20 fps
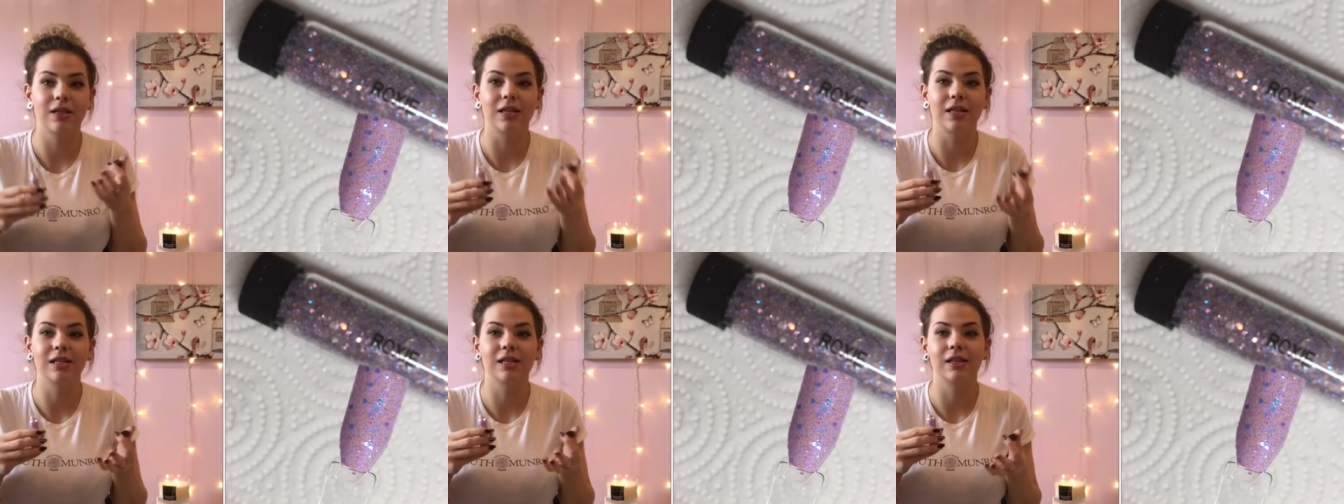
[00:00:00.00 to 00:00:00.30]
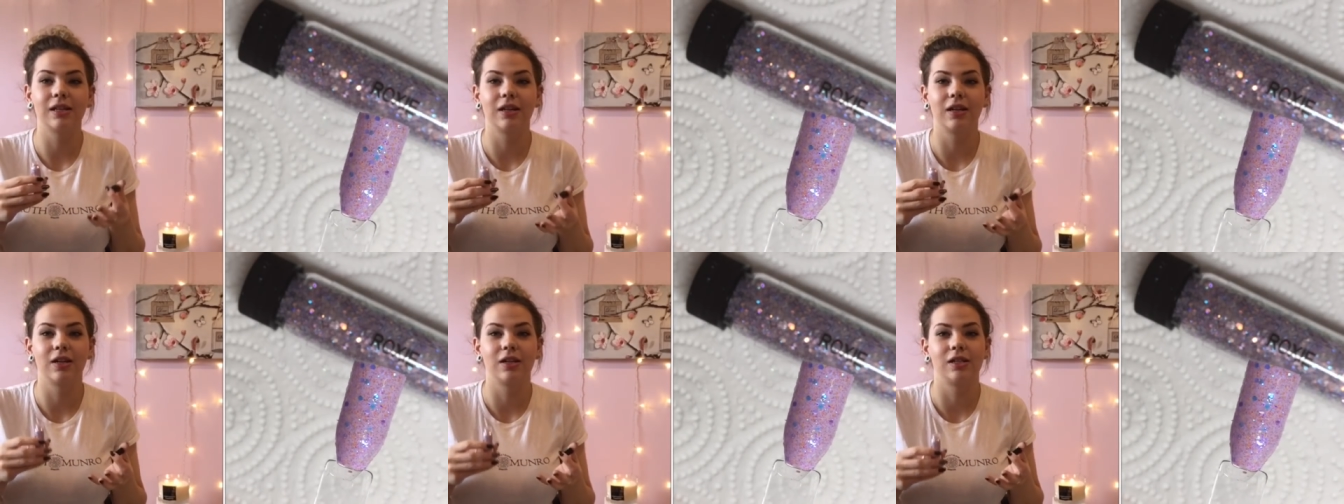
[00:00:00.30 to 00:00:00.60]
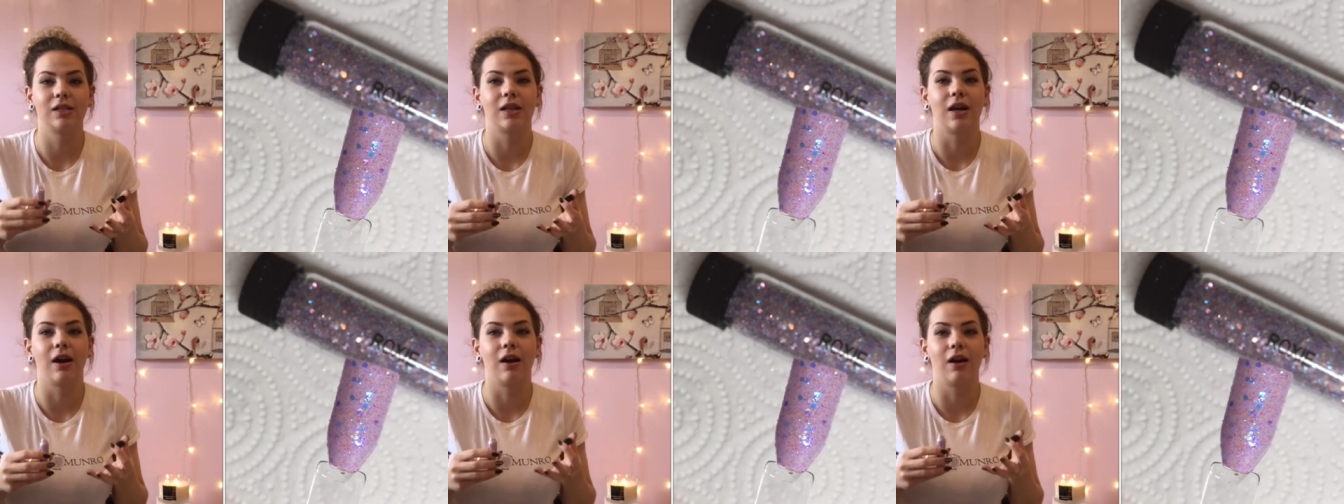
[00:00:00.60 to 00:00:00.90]
These
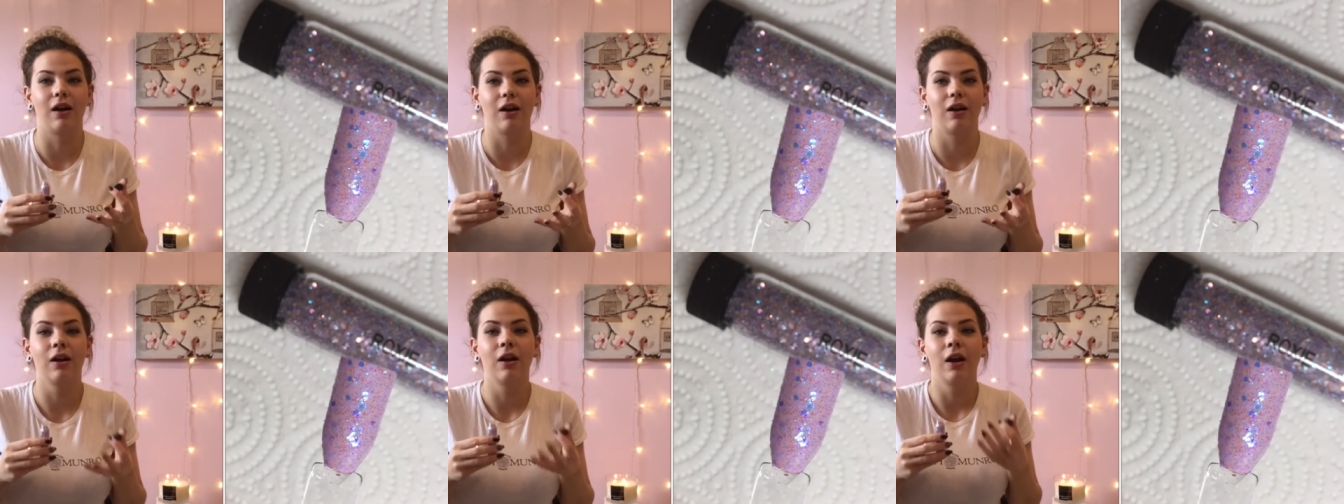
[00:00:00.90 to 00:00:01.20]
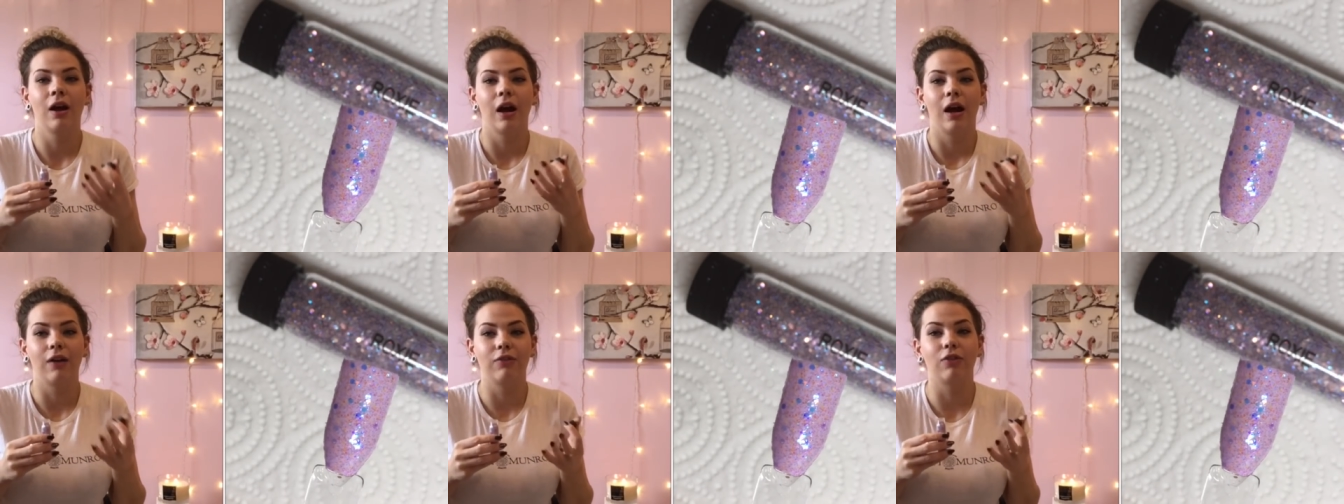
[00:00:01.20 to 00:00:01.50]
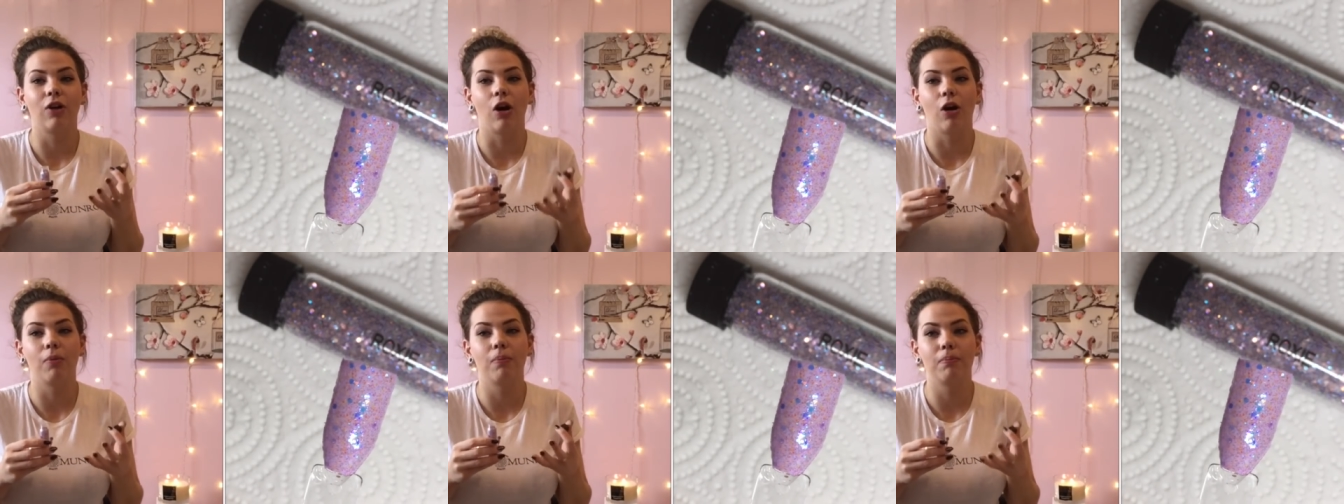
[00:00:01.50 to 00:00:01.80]
glitters that are
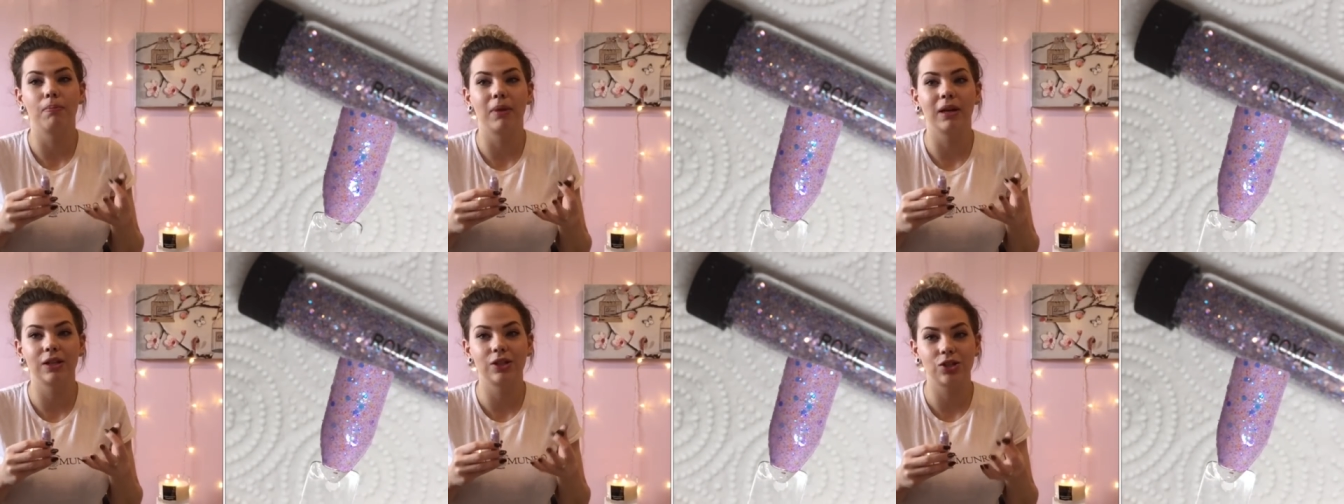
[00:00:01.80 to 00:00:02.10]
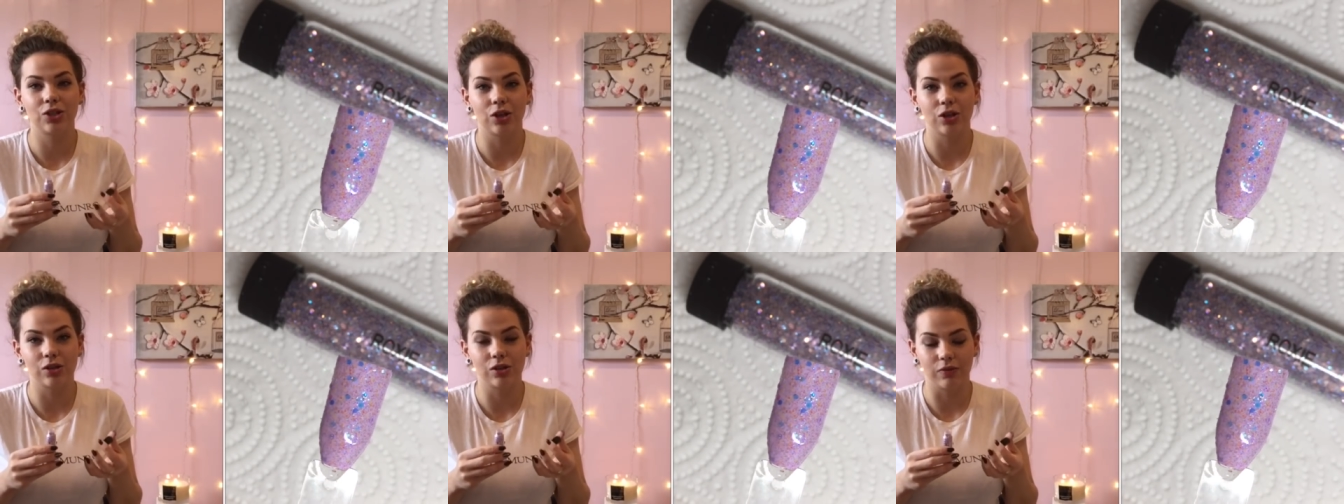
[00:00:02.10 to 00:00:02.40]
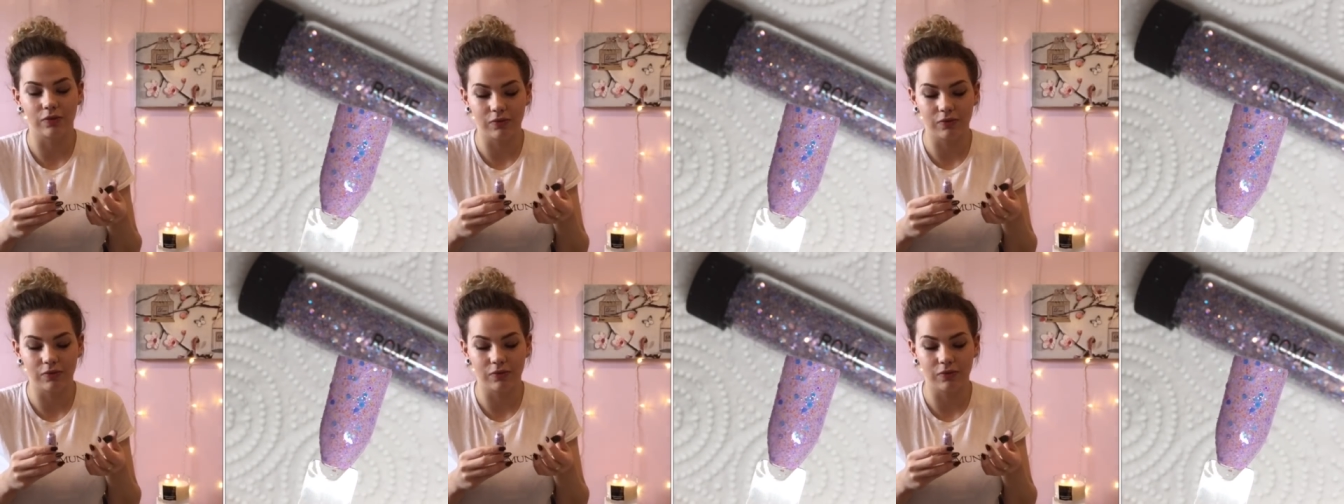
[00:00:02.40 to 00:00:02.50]
have got mixtures